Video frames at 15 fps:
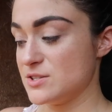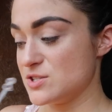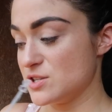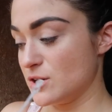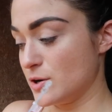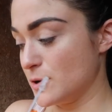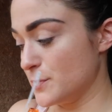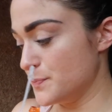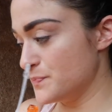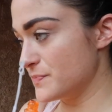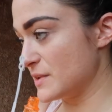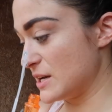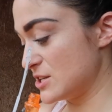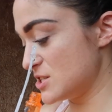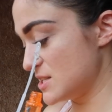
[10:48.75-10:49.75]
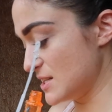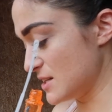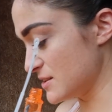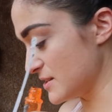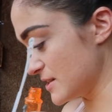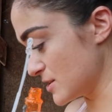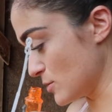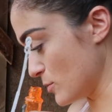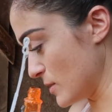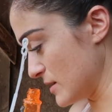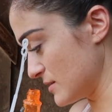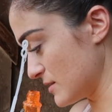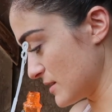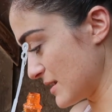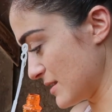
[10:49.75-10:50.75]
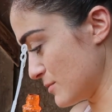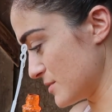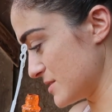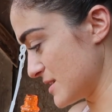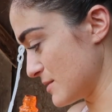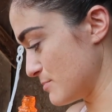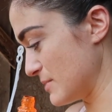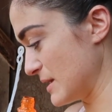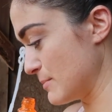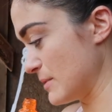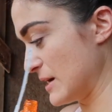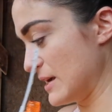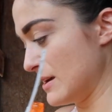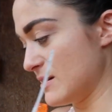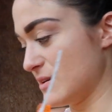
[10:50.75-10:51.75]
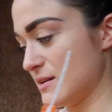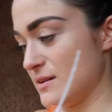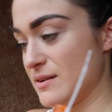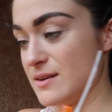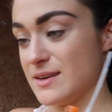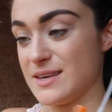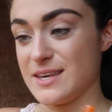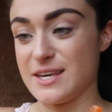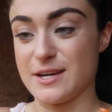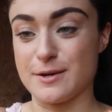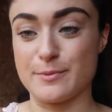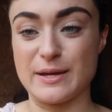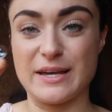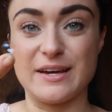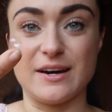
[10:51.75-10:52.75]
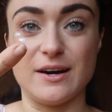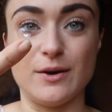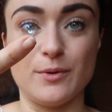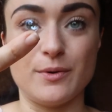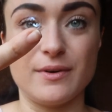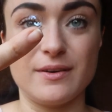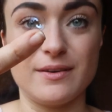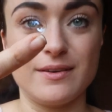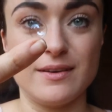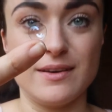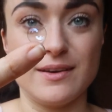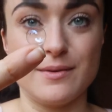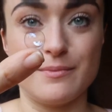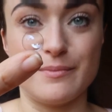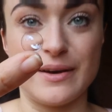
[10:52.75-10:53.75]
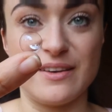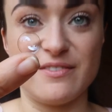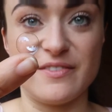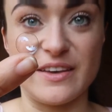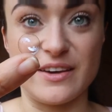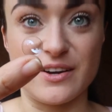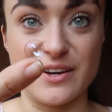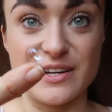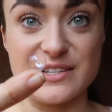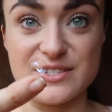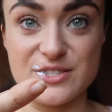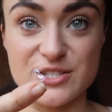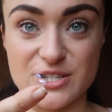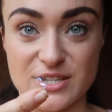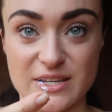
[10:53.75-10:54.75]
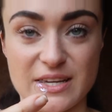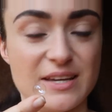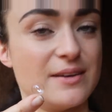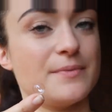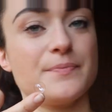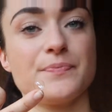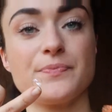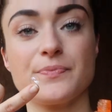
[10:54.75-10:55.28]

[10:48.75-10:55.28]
So, I just need a little one. Like, I don't wanna take a big bite. Here we go. My finger is dirty.